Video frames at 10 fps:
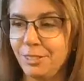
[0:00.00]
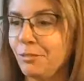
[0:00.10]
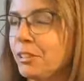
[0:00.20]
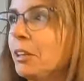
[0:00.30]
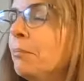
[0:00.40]

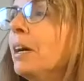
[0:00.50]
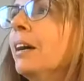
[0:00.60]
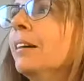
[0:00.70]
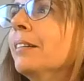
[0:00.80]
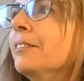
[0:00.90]
It's from
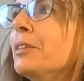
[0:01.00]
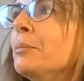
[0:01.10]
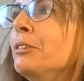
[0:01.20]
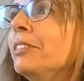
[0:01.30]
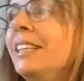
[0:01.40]
uh,
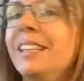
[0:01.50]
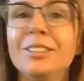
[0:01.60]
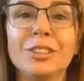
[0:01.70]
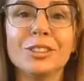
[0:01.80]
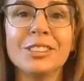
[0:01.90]
the movie
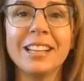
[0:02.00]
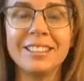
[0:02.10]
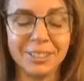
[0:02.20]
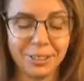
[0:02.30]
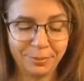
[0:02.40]

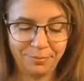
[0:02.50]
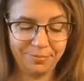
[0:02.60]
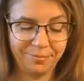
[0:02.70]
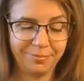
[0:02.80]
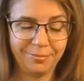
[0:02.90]
Interstellar,
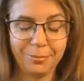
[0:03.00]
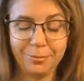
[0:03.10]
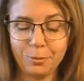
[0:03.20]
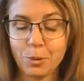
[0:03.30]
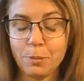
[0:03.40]

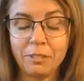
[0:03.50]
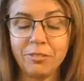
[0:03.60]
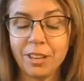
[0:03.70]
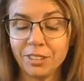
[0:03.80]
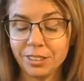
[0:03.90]
one of my
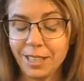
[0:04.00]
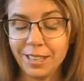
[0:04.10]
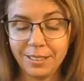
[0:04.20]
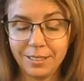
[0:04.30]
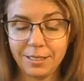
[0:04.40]
favorite
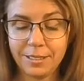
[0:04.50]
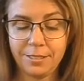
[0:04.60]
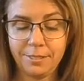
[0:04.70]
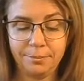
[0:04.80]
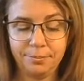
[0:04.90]
lines.
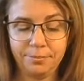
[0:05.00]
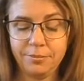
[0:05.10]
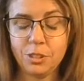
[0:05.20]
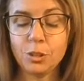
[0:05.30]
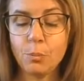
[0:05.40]

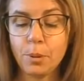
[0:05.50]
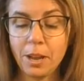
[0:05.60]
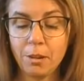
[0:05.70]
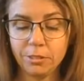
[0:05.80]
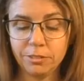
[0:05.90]
So
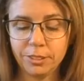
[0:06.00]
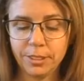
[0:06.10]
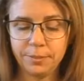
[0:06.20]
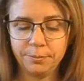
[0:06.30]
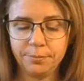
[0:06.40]

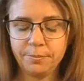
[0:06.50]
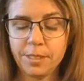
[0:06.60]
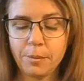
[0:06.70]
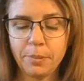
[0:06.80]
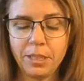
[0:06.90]
powerful,
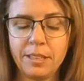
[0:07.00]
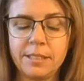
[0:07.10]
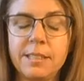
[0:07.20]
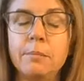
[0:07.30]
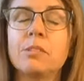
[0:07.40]
something
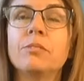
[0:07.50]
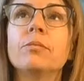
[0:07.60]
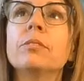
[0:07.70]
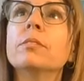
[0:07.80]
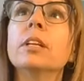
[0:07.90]
that seems
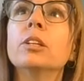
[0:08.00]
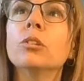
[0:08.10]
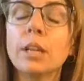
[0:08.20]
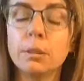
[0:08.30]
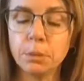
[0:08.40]

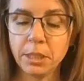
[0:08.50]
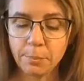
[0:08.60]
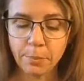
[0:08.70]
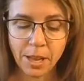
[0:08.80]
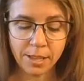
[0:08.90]
incredibly
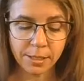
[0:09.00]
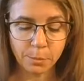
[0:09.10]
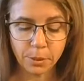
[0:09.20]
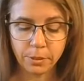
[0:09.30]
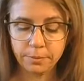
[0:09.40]

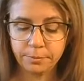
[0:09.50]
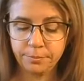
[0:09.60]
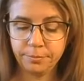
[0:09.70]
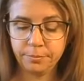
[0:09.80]
impossible,